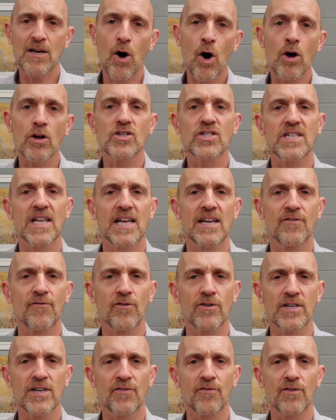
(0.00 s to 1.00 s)
all stand
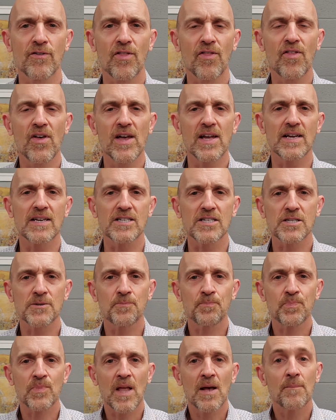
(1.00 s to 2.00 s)
for different things,
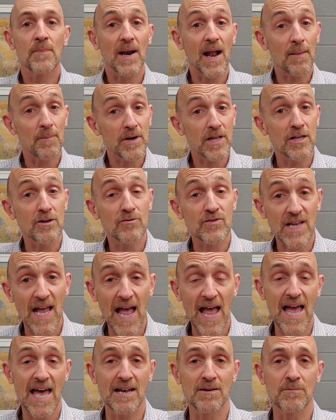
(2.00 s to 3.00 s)
but I'm going to use
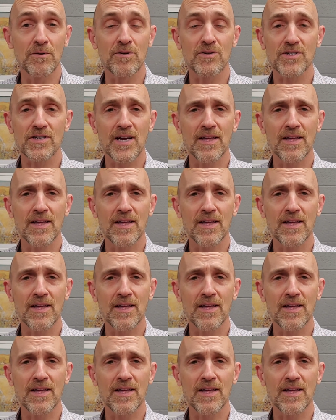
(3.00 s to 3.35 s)
animals.